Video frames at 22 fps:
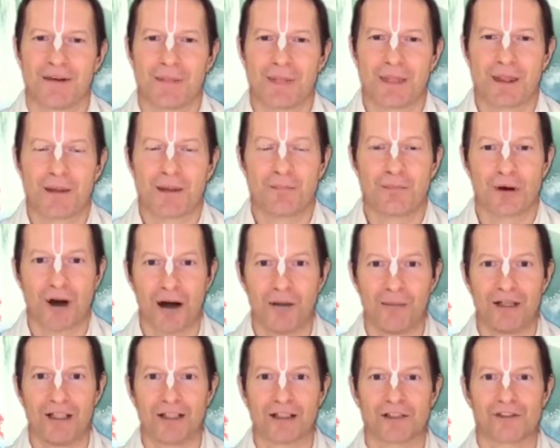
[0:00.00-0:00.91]
The
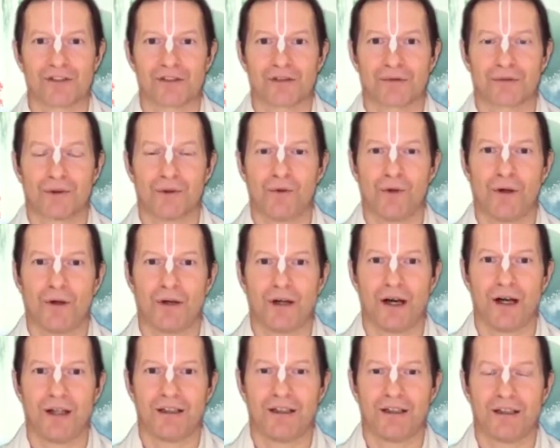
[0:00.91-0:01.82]
brahmanas who
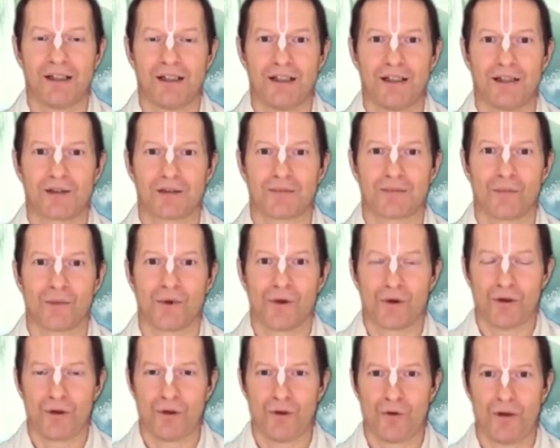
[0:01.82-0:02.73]
were under the hill,
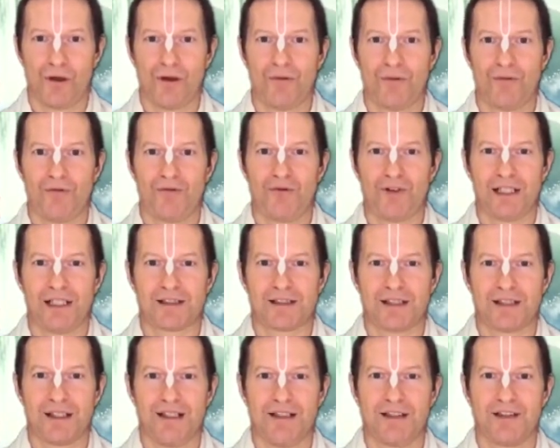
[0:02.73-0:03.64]
who were
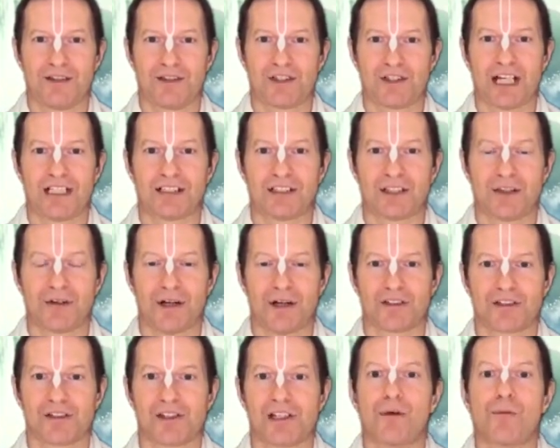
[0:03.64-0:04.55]
fixed in a
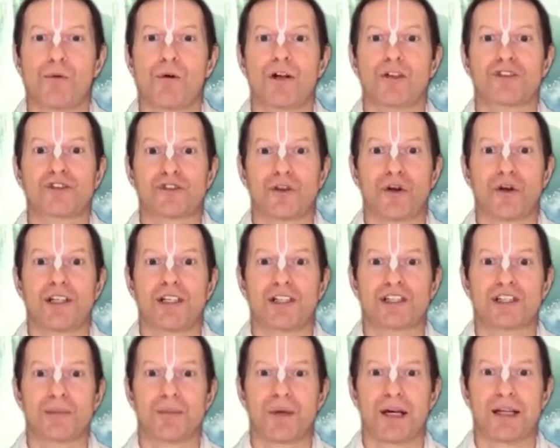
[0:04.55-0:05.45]
shantaras, they were
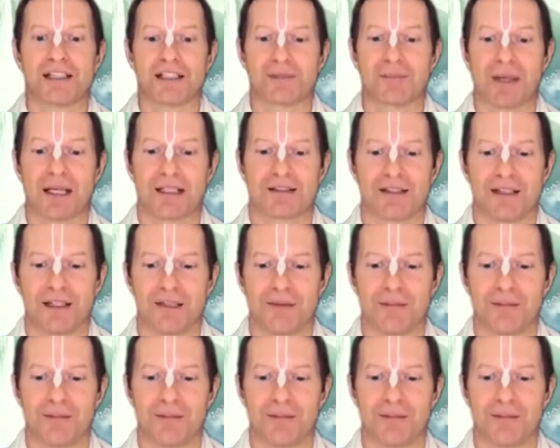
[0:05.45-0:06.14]
astonished by this pastime.